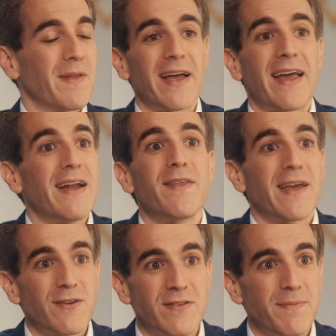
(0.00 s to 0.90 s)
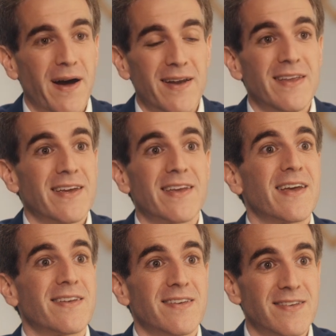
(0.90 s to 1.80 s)
Like anything else in the body, it can
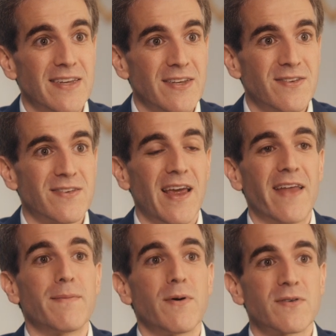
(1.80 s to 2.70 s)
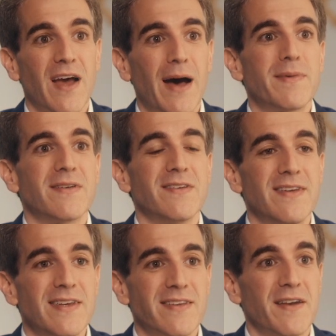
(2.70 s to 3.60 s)
get diseased, and the most common
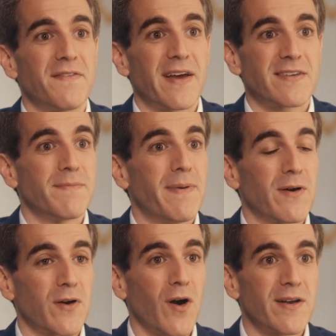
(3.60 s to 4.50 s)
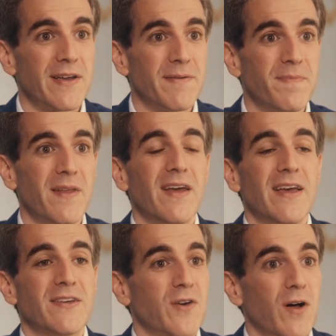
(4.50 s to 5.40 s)
disease that affects the pericardium
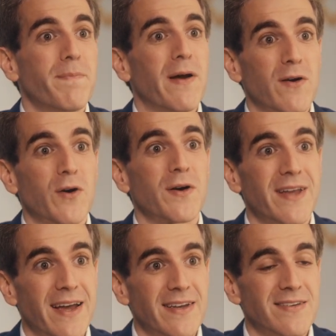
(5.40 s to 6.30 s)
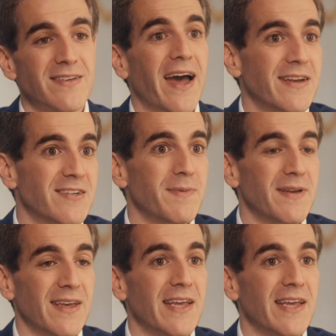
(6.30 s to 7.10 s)
is called pericarditis, itis meaning